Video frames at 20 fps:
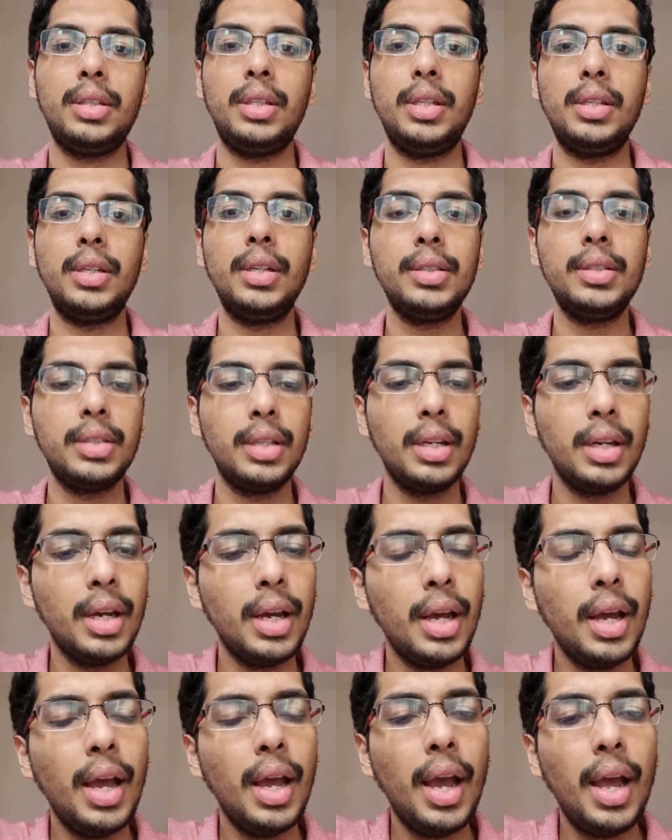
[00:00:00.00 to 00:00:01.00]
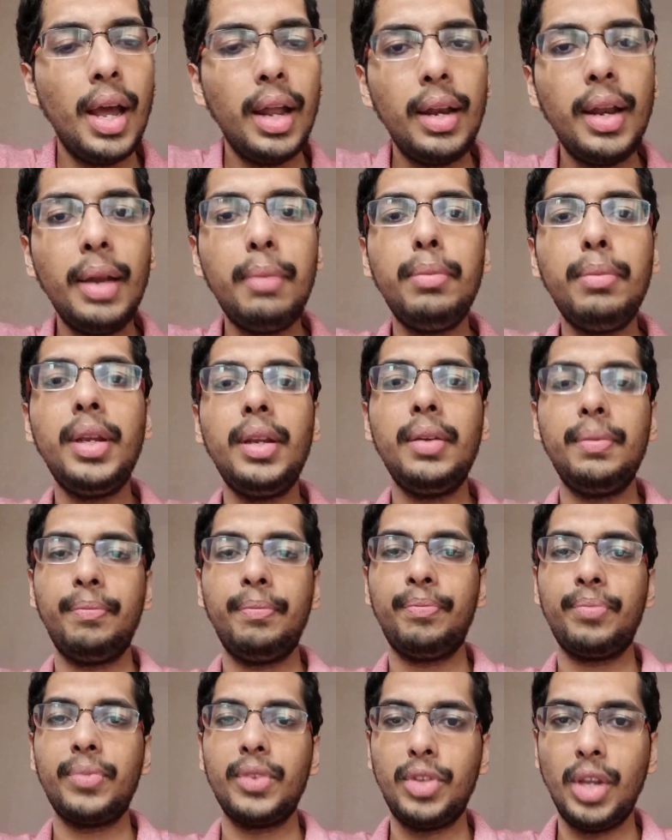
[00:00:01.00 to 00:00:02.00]
years, let me
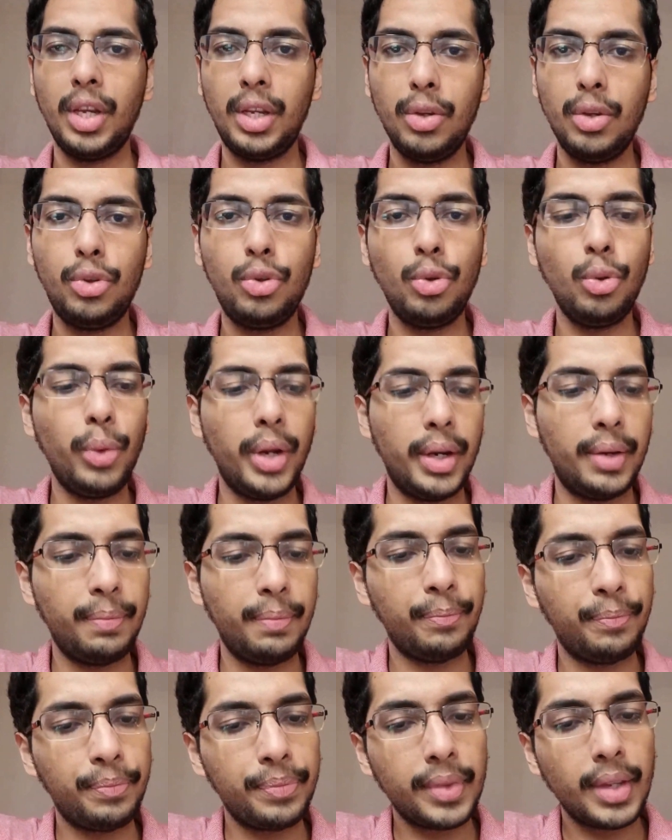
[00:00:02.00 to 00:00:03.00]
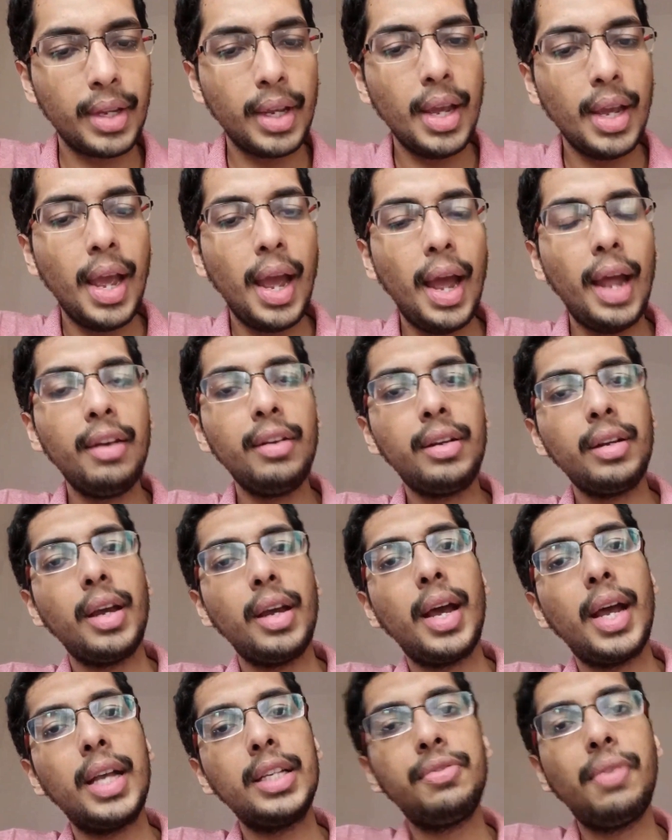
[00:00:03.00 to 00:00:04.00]
take you through it. And
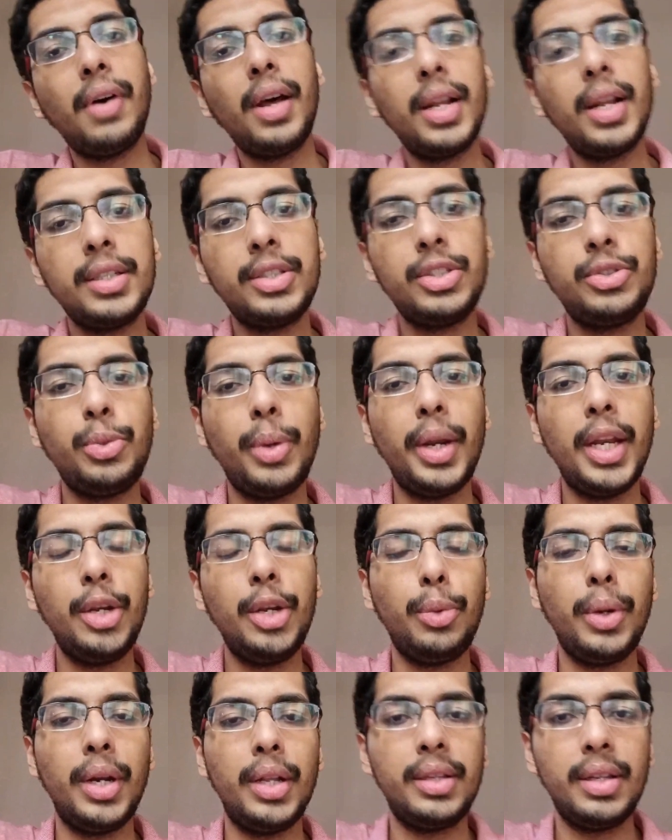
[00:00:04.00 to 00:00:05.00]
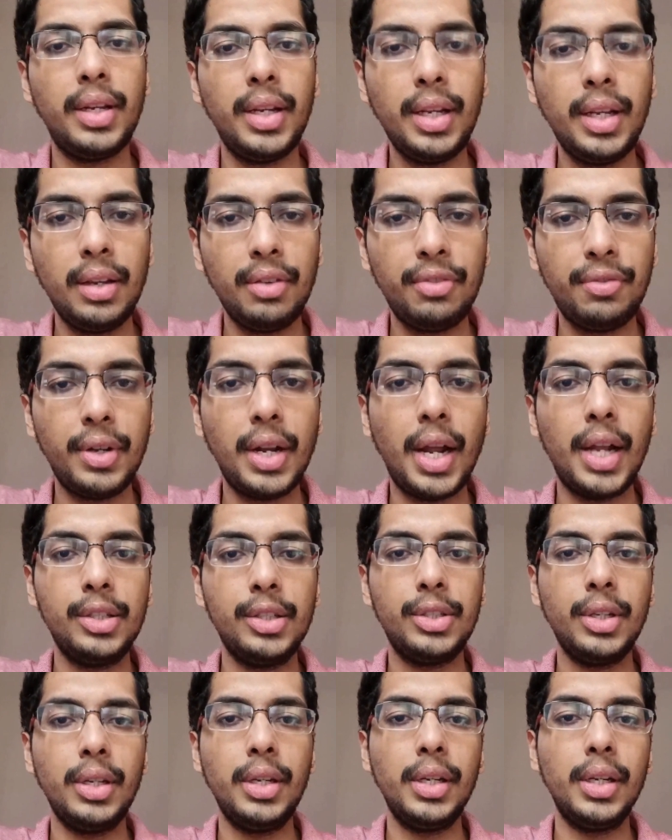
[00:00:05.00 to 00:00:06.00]
as far as 2023
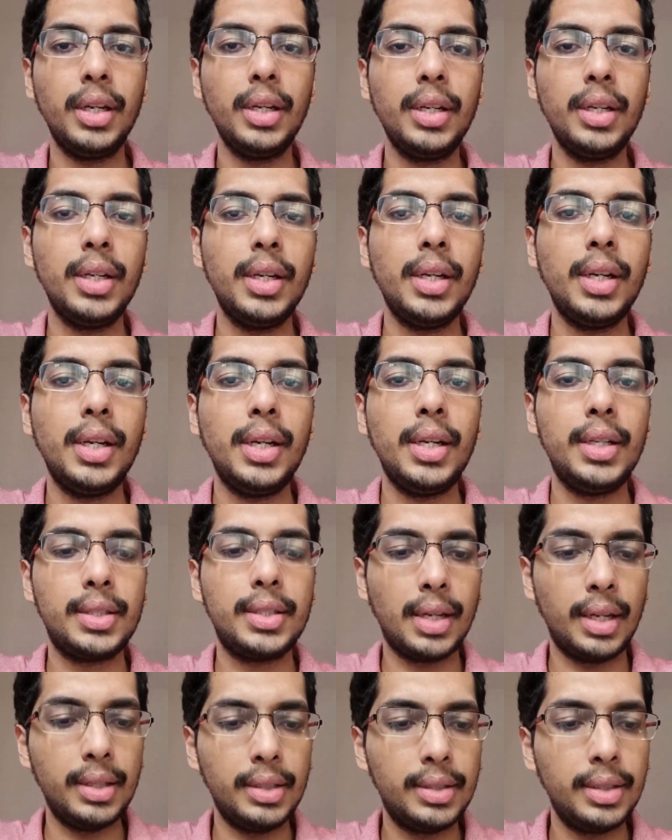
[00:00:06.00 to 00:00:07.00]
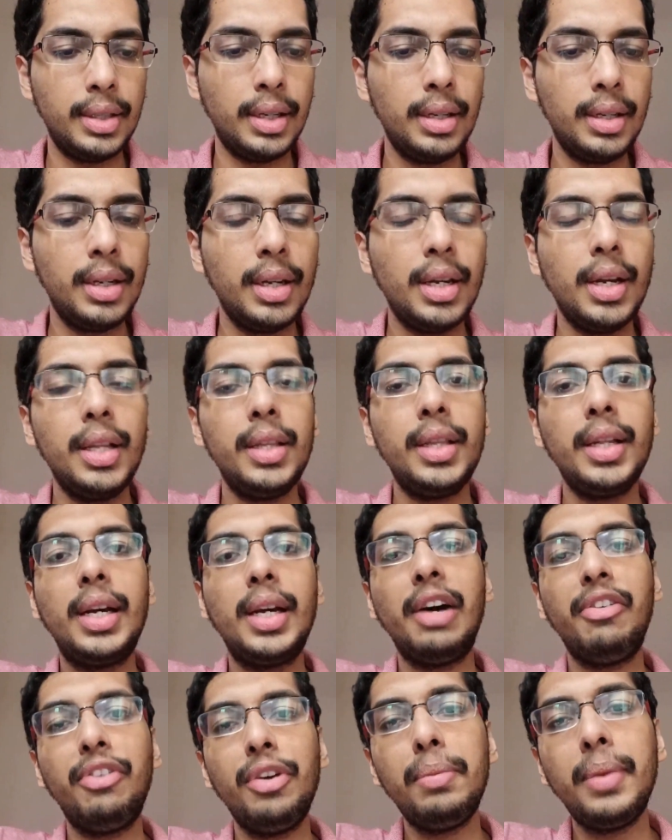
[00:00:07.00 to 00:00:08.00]
financial year is concerned, the
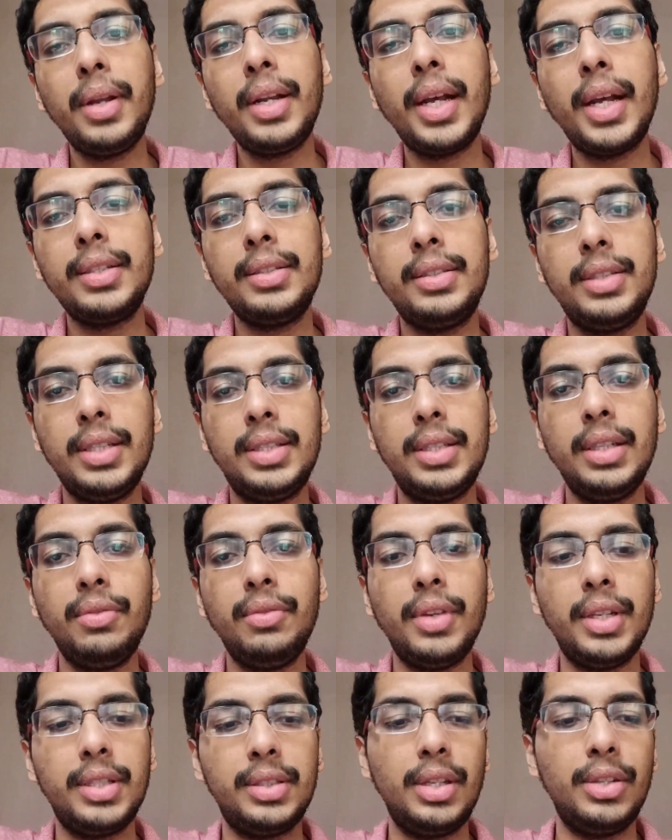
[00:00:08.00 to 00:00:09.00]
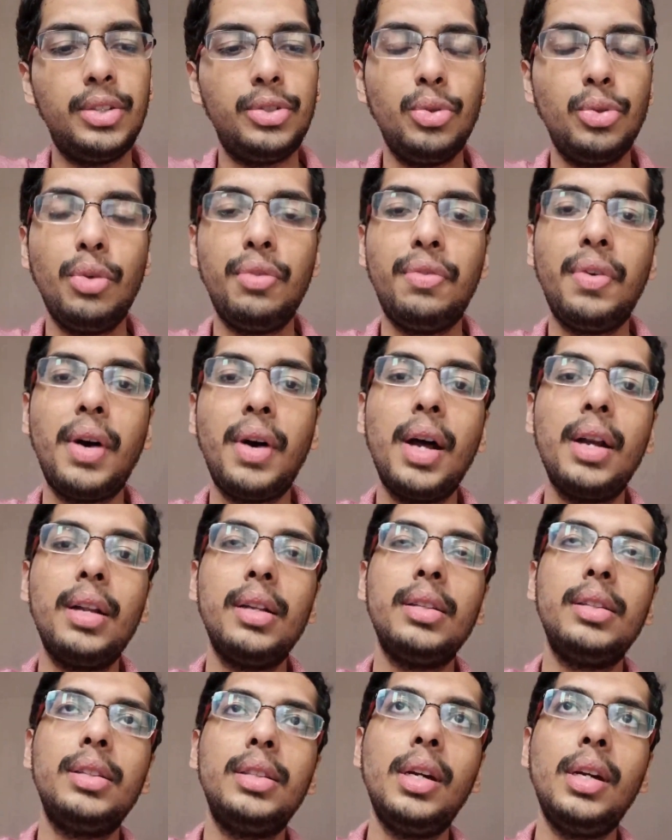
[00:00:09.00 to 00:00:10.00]
government has disinvested so
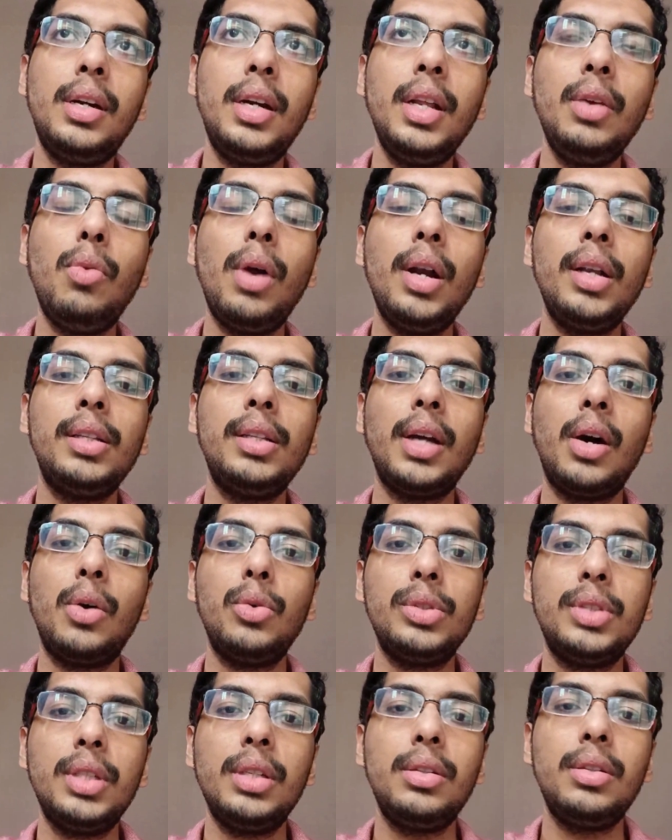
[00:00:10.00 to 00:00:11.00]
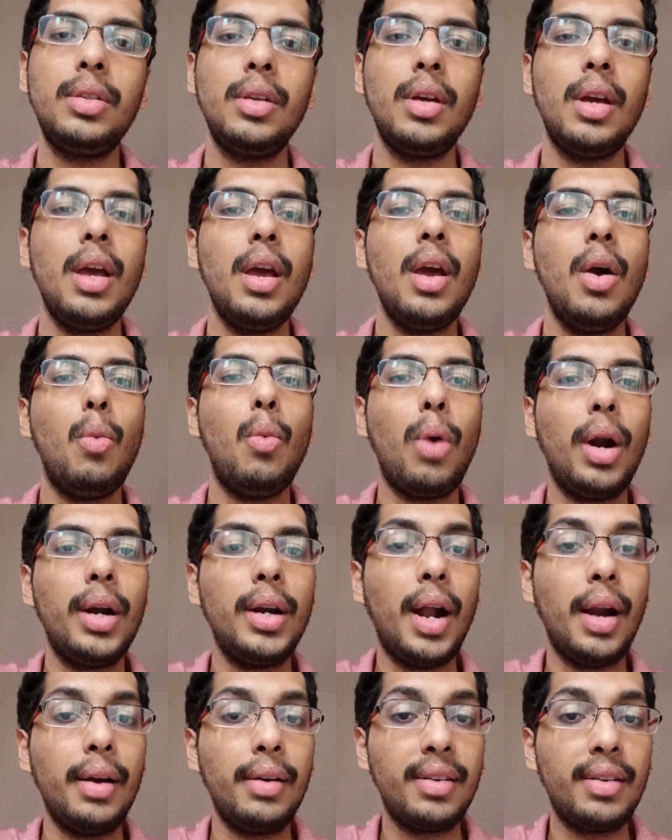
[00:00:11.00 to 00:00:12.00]
far
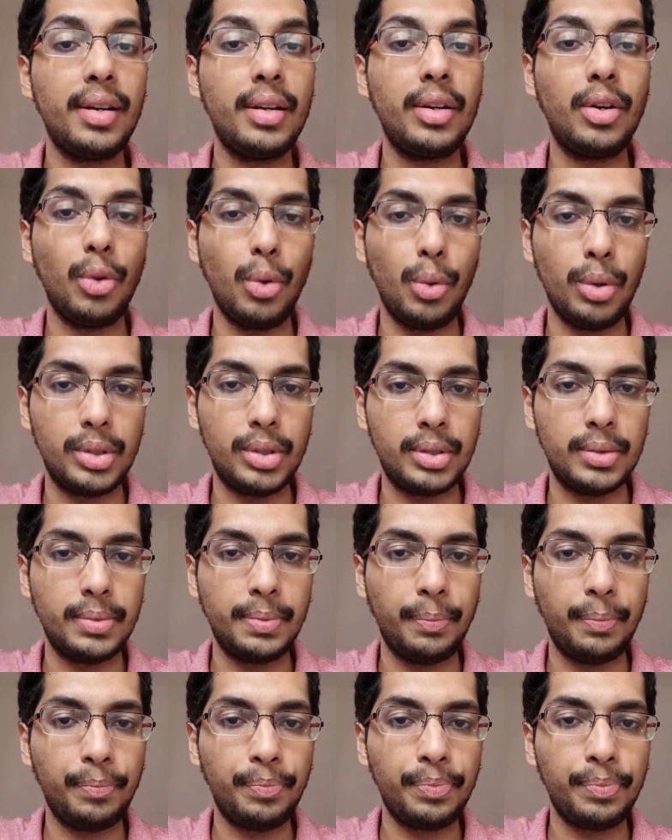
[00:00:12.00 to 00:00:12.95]
31,100 crores